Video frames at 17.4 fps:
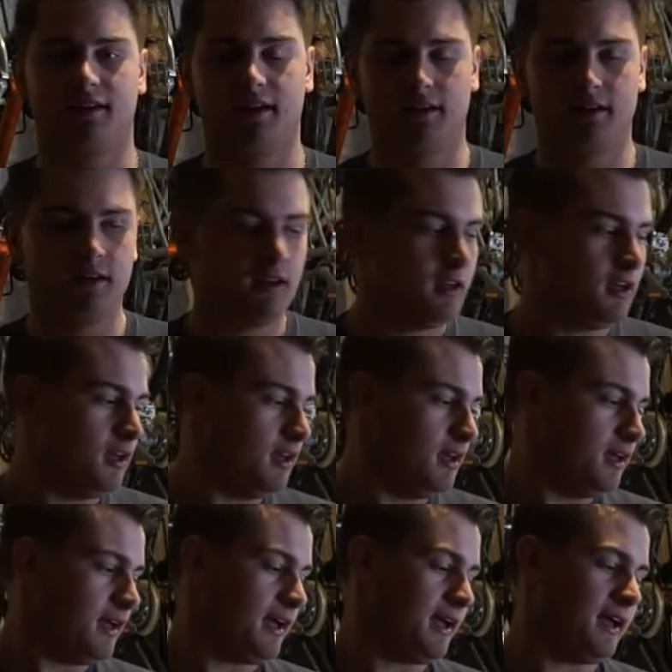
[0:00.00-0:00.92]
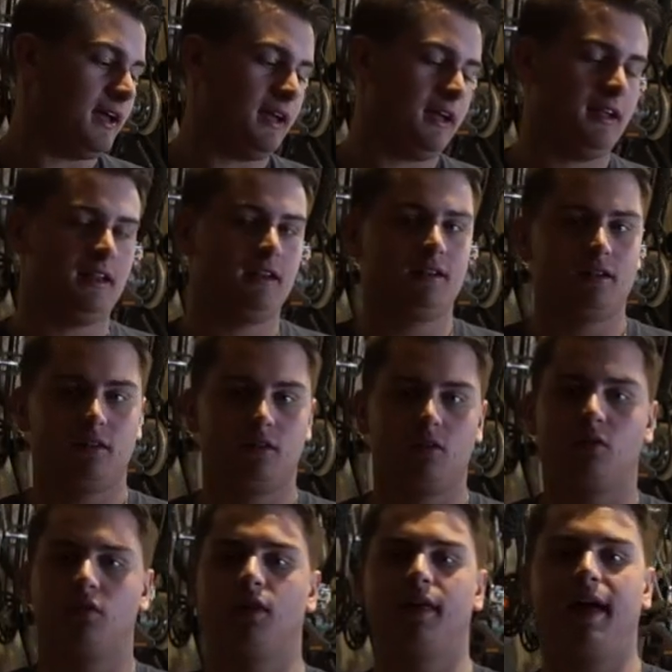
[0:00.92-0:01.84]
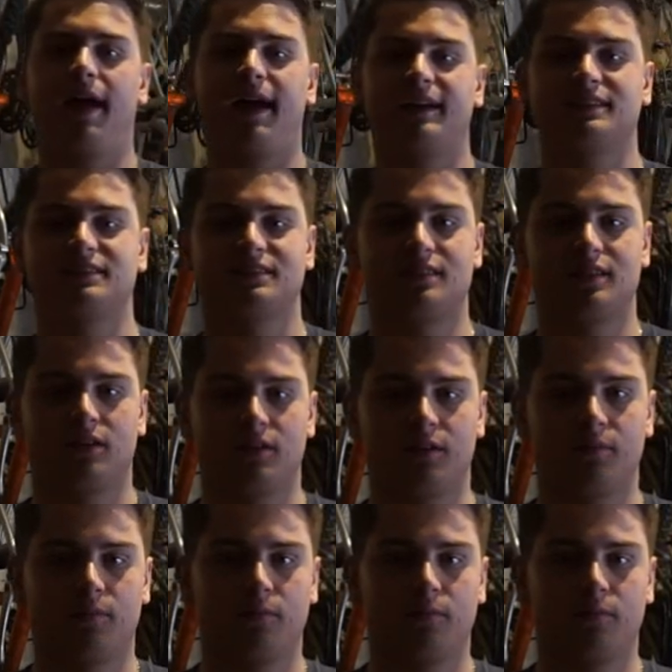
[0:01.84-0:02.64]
it in. And the last